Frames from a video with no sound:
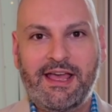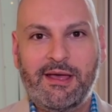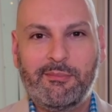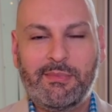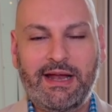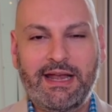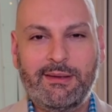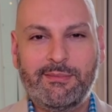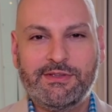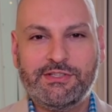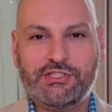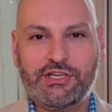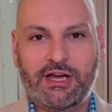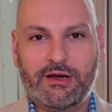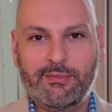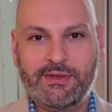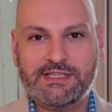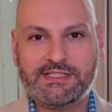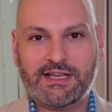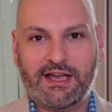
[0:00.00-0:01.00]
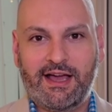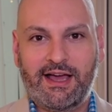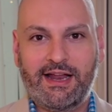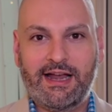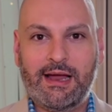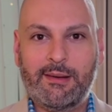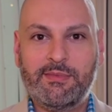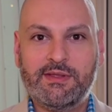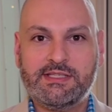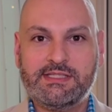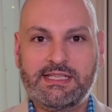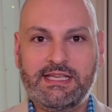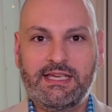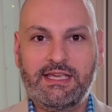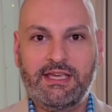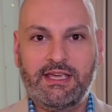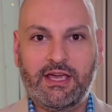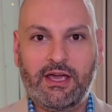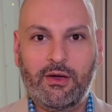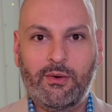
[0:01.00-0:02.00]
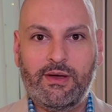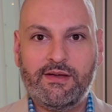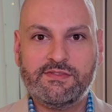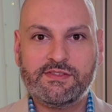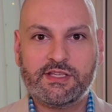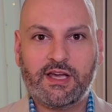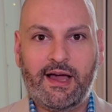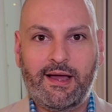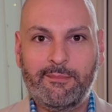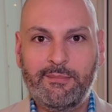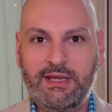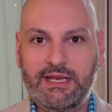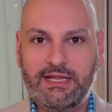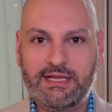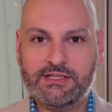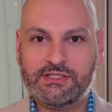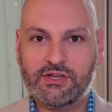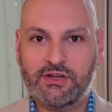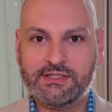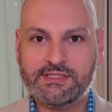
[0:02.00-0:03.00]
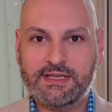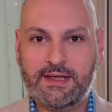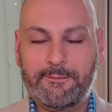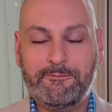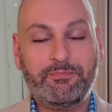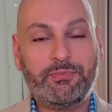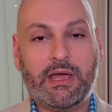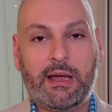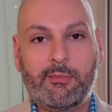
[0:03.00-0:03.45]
My name is Jeromee Scot. I'm the CEO of Scot Media Tulsa.